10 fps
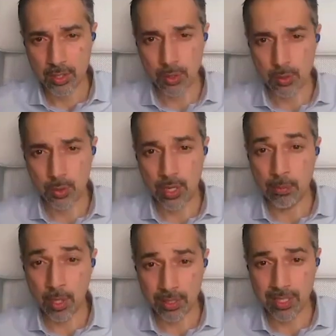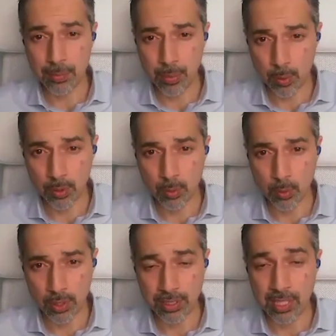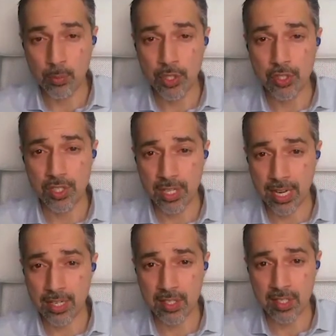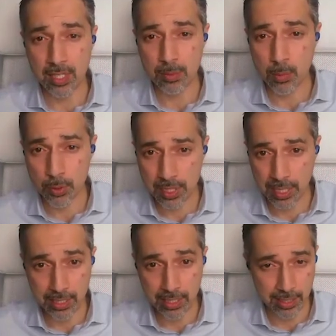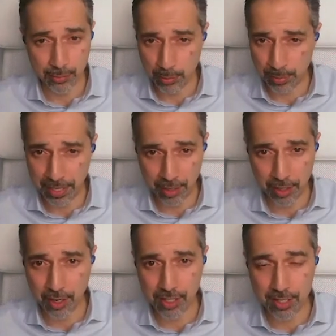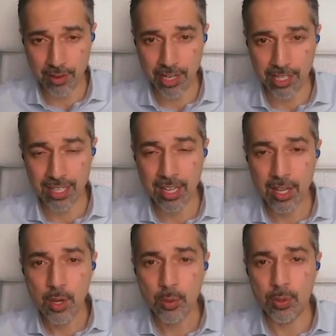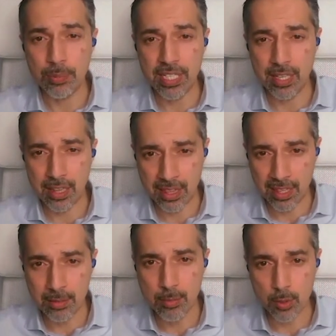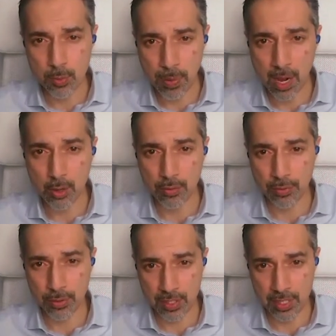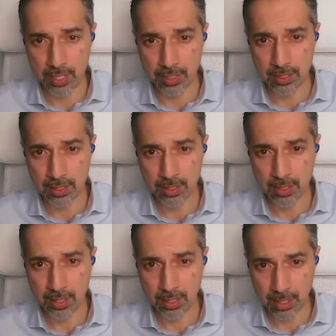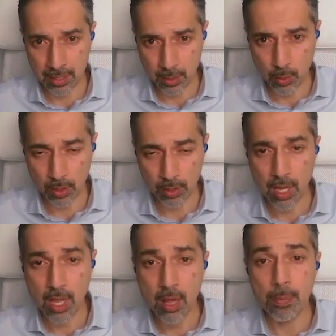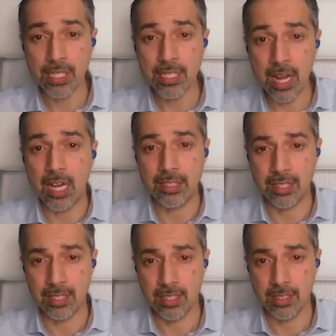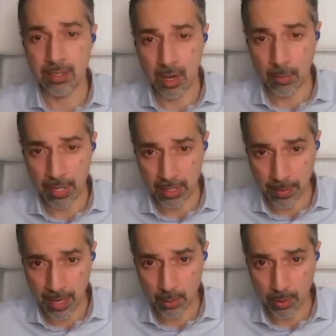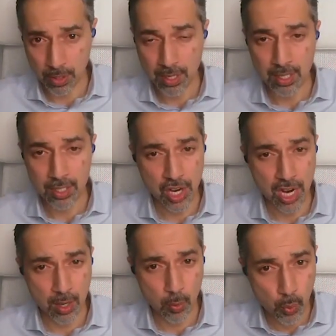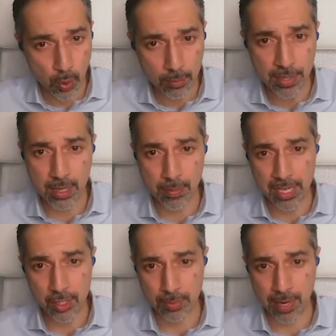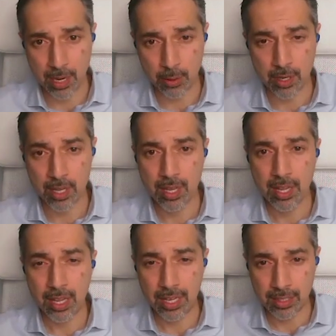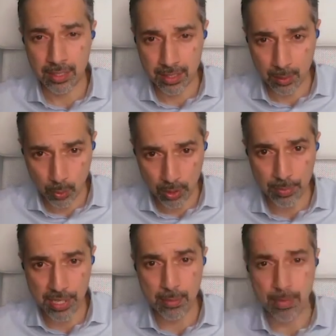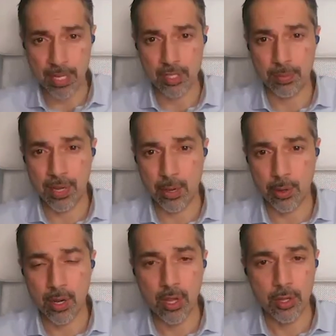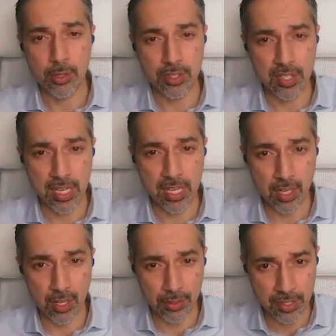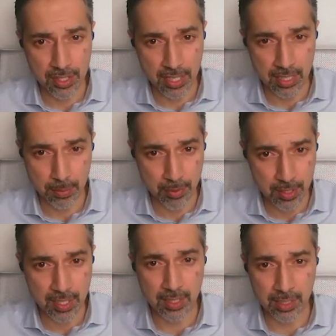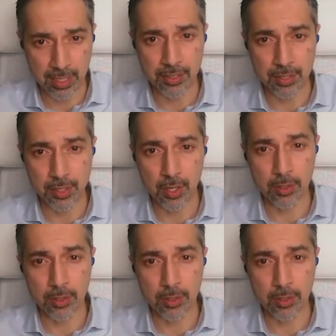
to a multipolar world in which the United States, most likely, if we play our cards right, will be the most powerful state in the world, but not the dominant power. China will be a major power. India will be a major power. You're seeing other states, Brazil and others,